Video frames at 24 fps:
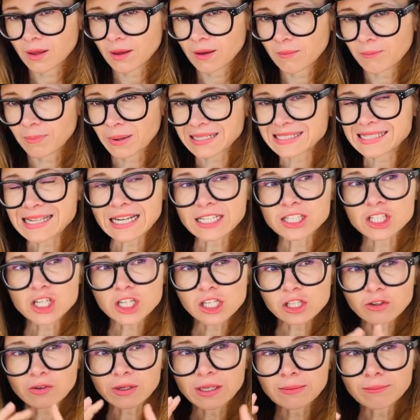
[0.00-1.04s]
But yeah,
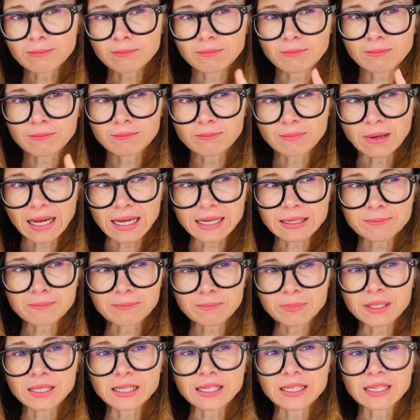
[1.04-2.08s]
children might
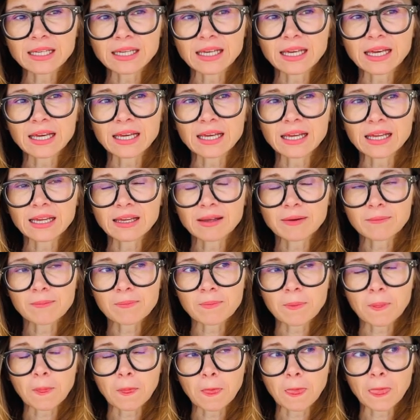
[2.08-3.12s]
be
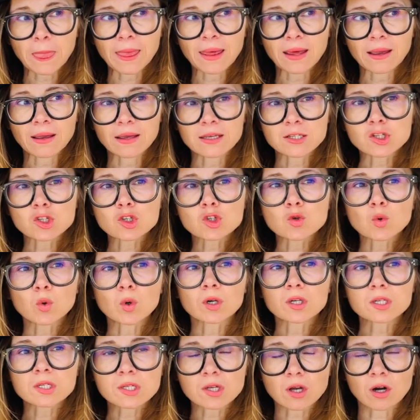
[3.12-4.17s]
a
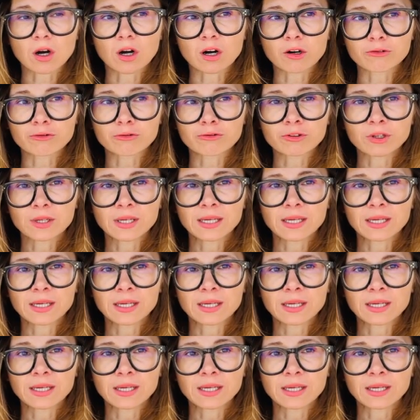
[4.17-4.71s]
source of